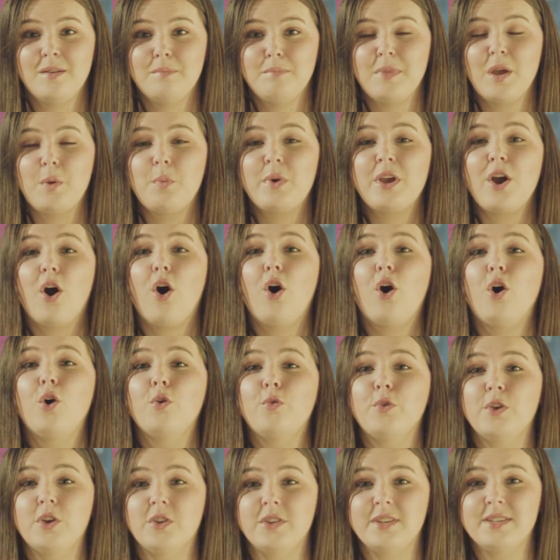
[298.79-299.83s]
May we all
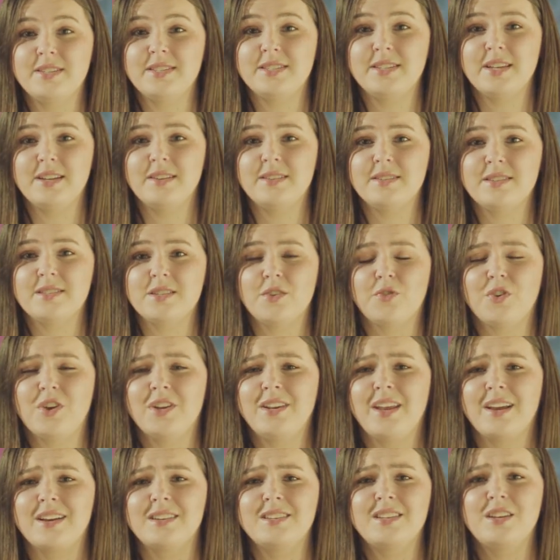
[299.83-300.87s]
feel a sense of
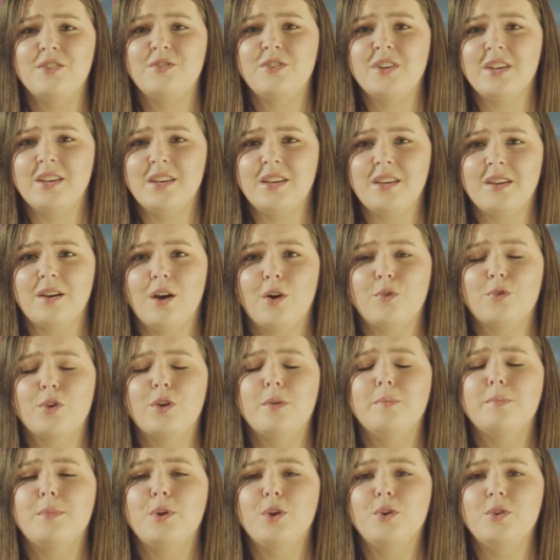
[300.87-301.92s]
connectivity, of
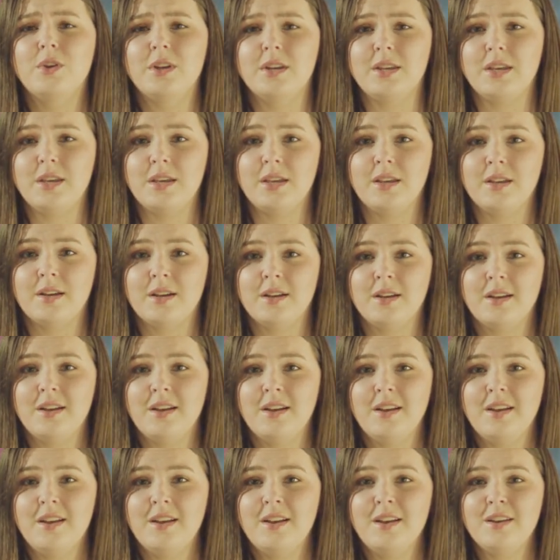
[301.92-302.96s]
community,
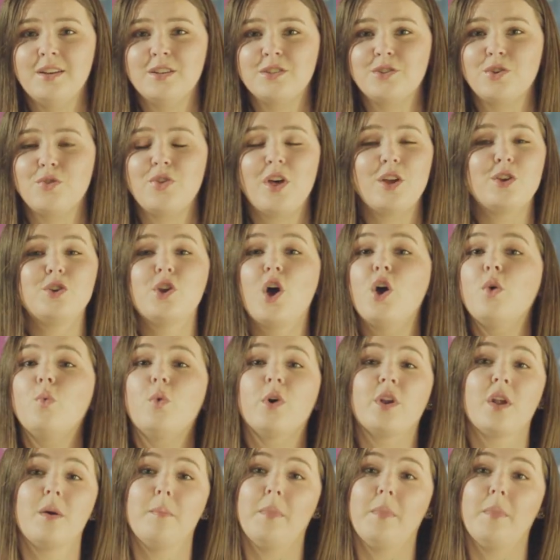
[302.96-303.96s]
so that no one